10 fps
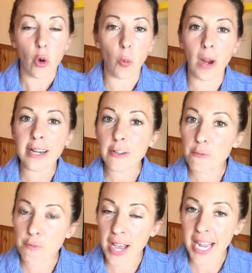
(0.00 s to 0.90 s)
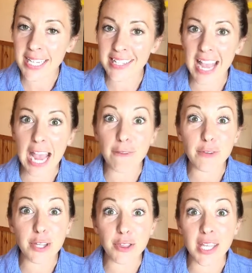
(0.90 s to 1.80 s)
where you find
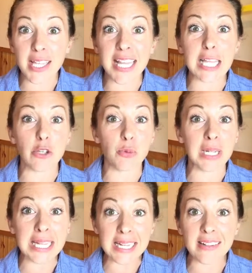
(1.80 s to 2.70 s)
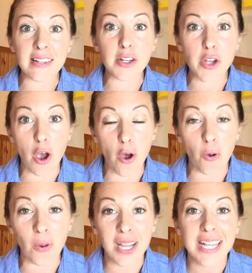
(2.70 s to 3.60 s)
everything that you need to
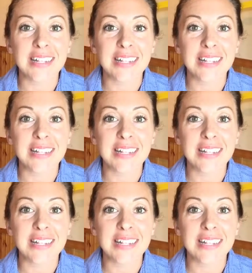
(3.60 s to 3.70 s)
know